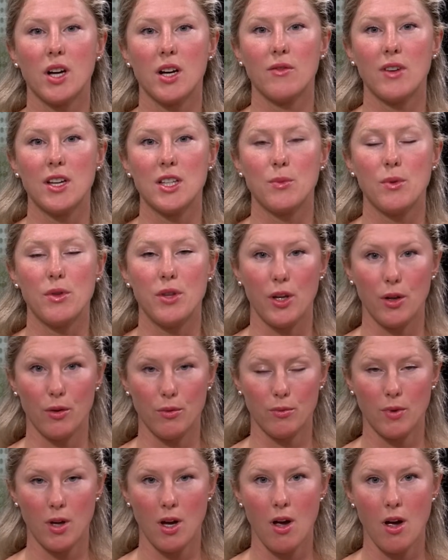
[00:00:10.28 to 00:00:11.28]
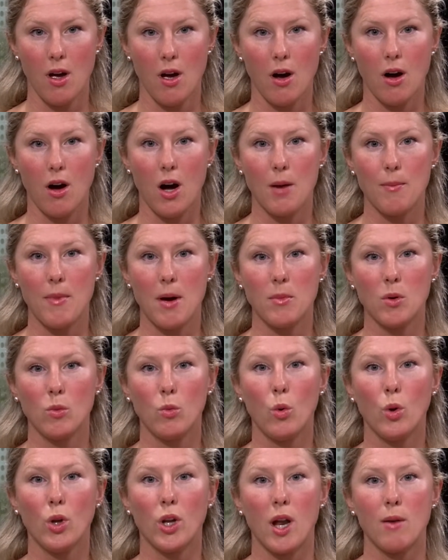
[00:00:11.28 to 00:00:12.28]
Invest With You? I'm Emma
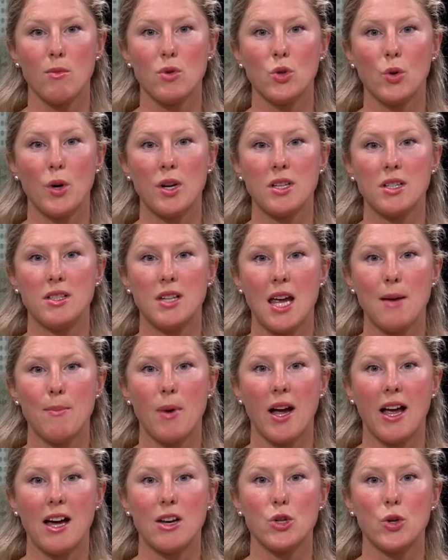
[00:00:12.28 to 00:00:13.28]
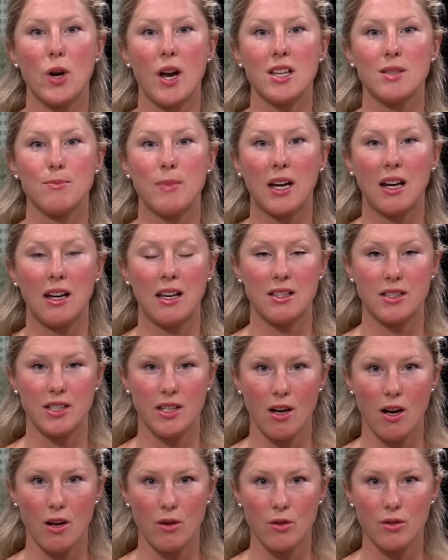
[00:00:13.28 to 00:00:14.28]
Wall and I'm joined today by Andreas
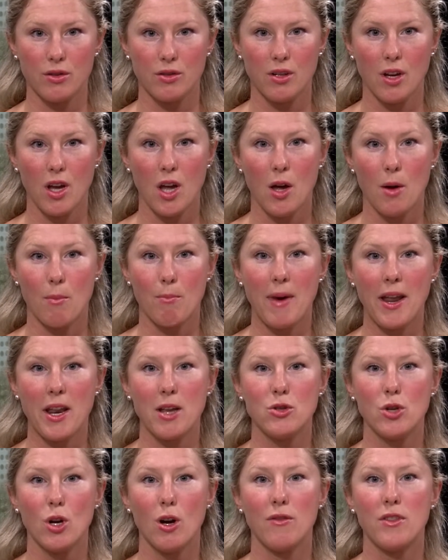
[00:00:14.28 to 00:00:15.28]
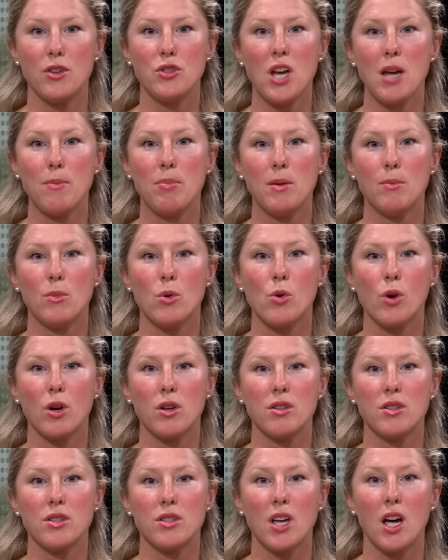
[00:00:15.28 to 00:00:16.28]
Michalitsianos, manager of the JP
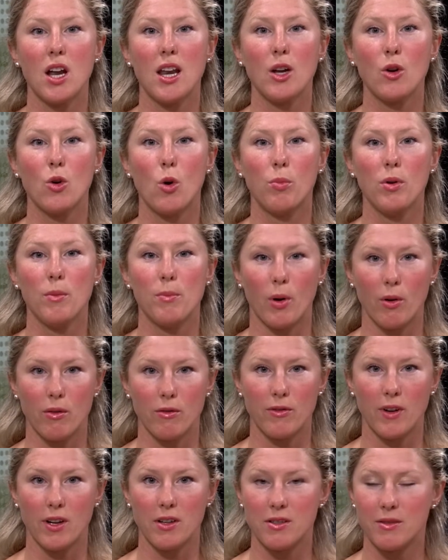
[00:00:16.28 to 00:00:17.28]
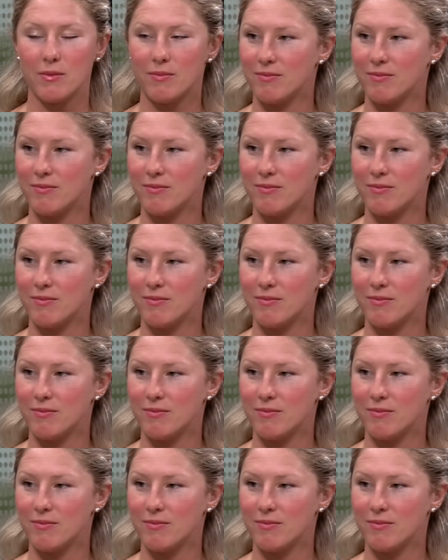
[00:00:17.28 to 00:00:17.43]
Morgan Sterling Corporate Bond Fund.